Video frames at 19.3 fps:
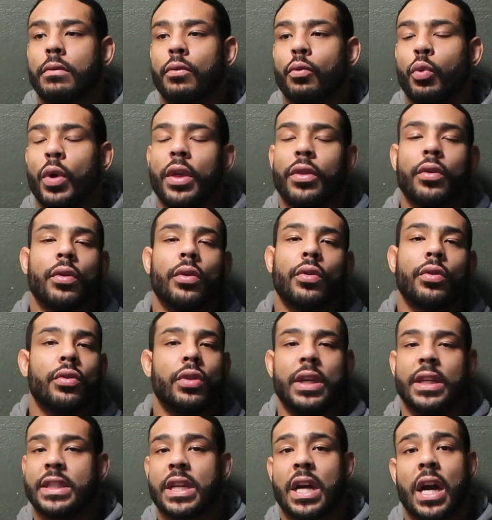whether
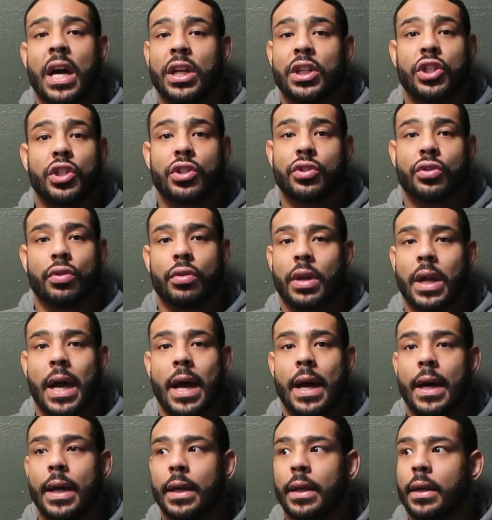it's conscious or
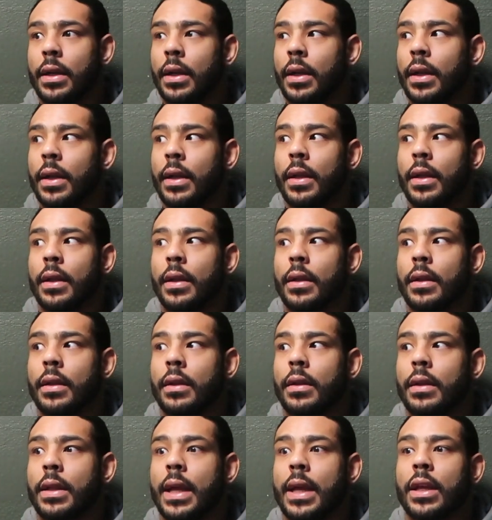not,
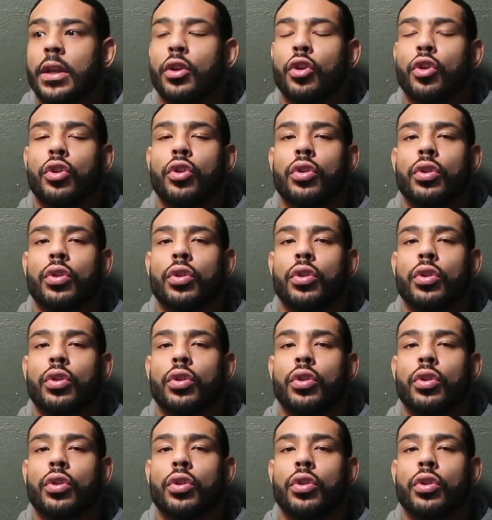like